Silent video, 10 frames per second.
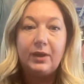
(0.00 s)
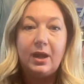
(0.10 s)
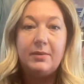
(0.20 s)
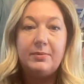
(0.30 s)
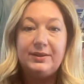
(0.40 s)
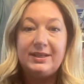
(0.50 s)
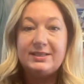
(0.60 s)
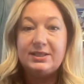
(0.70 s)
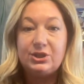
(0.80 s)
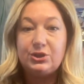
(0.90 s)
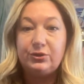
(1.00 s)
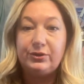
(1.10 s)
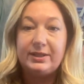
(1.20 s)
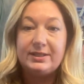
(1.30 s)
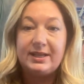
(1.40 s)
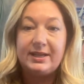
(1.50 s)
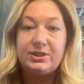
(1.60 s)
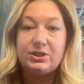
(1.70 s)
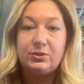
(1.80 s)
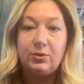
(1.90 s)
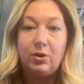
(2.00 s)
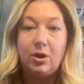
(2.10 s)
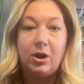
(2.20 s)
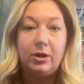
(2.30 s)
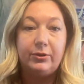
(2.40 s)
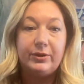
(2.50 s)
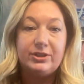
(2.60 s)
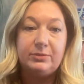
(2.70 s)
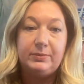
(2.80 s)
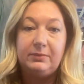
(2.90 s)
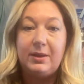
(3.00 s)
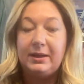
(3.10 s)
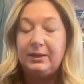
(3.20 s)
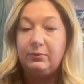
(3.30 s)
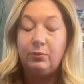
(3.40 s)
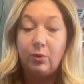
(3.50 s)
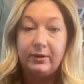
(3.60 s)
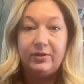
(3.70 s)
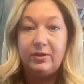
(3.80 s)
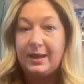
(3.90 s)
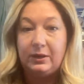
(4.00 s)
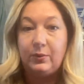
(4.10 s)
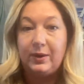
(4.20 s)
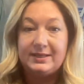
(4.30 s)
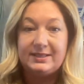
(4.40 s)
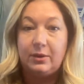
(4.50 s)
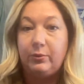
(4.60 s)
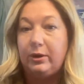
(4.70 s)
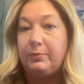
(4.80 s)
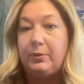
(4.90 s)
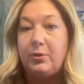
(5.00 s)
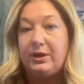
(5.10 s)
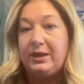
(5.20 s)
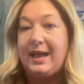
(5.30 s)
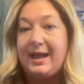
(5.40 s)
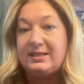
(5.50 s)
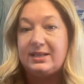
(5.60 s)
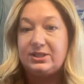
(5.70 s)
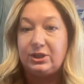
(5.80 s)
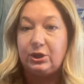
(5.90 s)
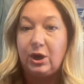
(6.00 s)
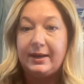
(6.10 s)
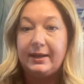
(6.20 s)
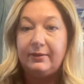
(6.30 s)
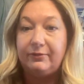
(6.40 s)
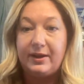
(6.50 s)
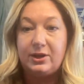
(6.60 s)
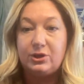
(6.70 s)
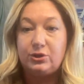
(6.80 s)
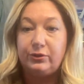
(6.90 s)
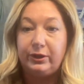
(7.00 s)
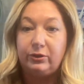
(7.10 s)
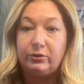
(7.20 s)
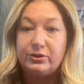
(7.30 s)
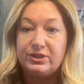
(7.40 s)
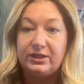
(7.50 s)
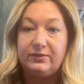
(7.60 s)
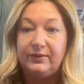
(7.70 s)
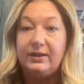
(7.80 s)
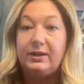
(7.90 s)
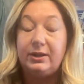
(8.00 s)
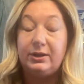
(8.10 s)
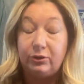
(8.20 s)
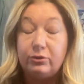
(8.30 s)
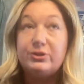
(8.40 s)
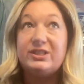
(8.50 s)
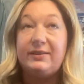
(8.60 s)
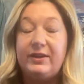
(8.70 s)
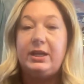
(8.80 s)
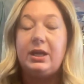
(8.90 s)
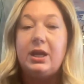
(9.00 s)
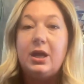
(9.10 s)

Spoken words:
And these additional insights are going to be one of the many ways that we're promoting access to credit and financial inclusivity.